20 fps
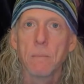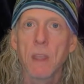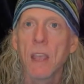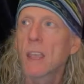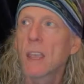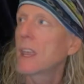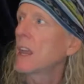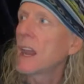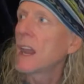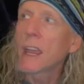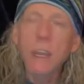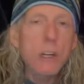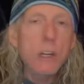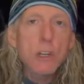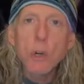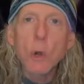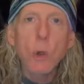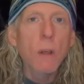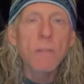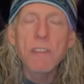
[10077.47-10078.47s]
Can I
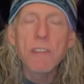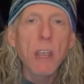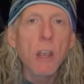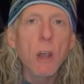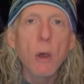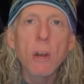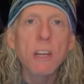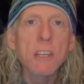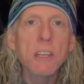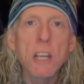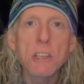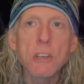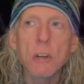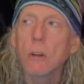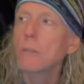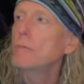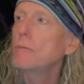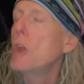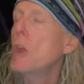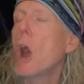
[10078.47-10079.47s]
control if they go to
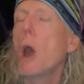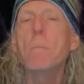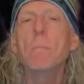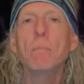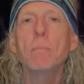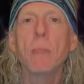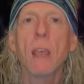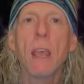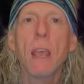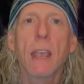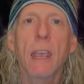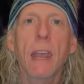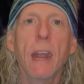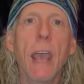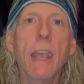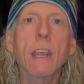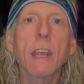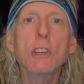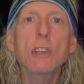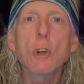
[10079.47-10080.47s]
digital? Nope. Can I
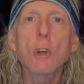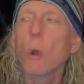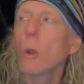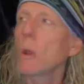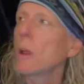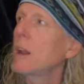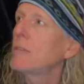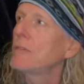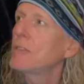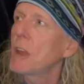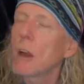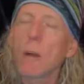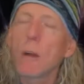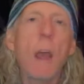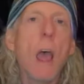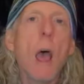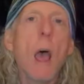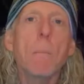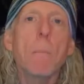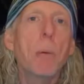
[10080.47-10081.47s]
control it if they're
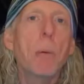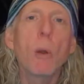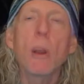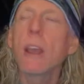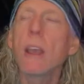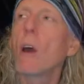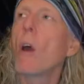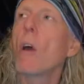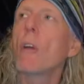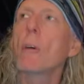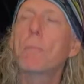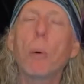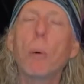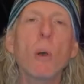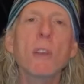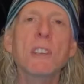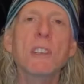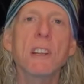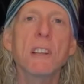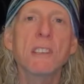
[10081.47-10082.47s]
putting all the
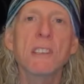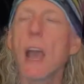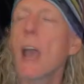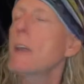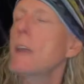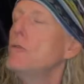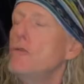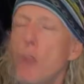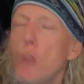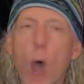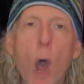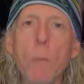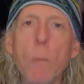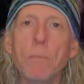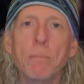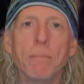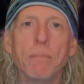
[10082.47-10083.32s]
poison in the sky? Nope.